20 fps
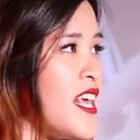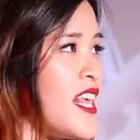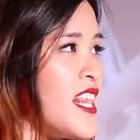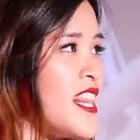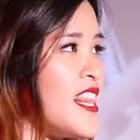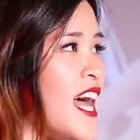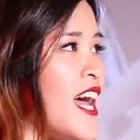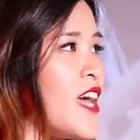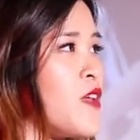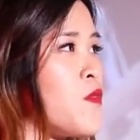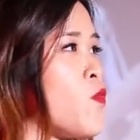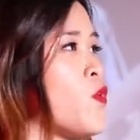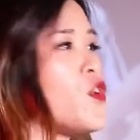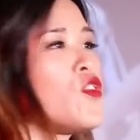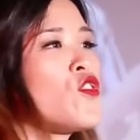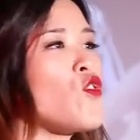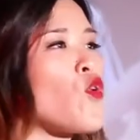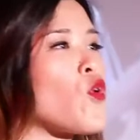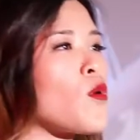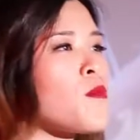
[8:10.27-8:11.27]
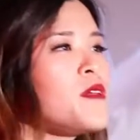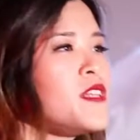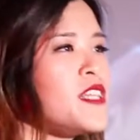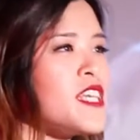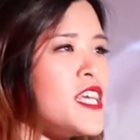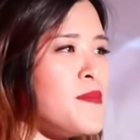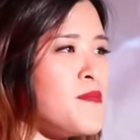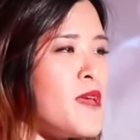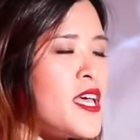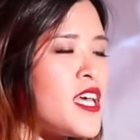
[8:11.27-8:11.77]
that wouldn't
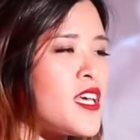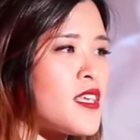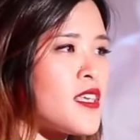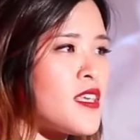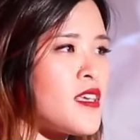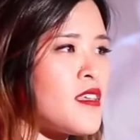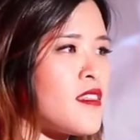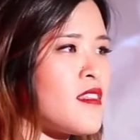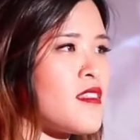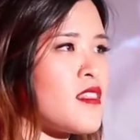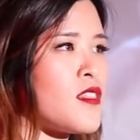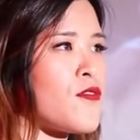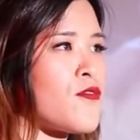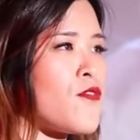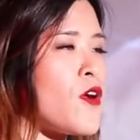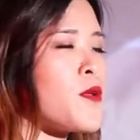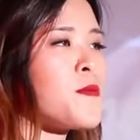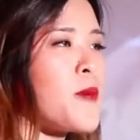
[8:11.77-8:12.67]
normally make the front